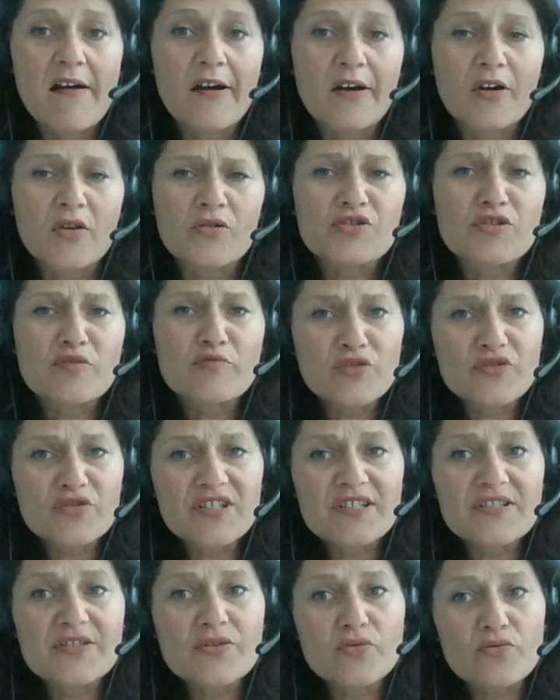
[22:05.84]

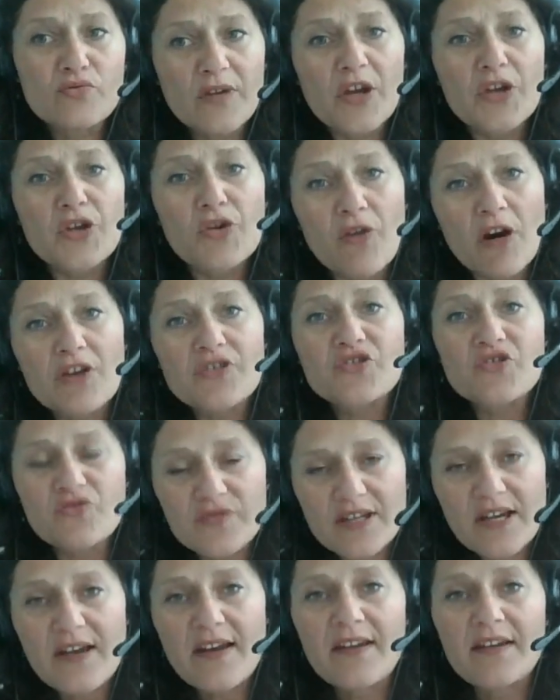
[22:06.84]
contributed to where you are
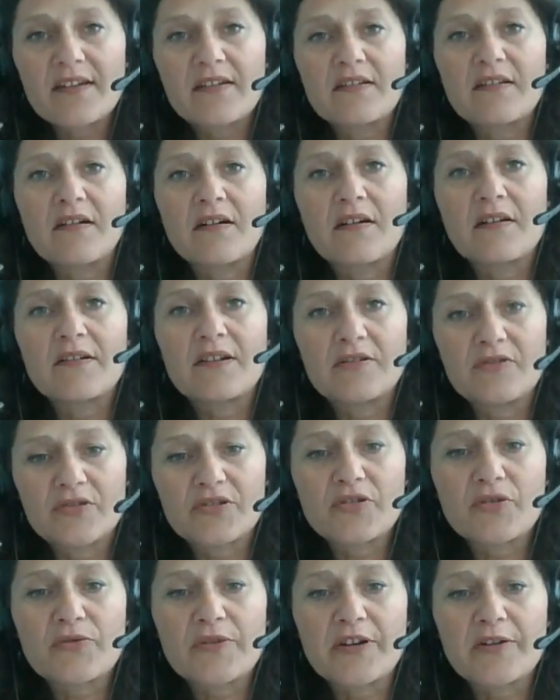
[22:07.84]
today in
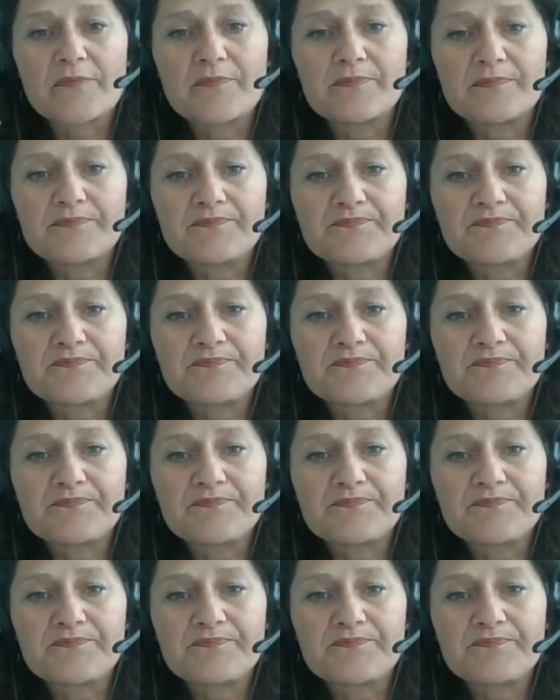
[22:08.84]
your career.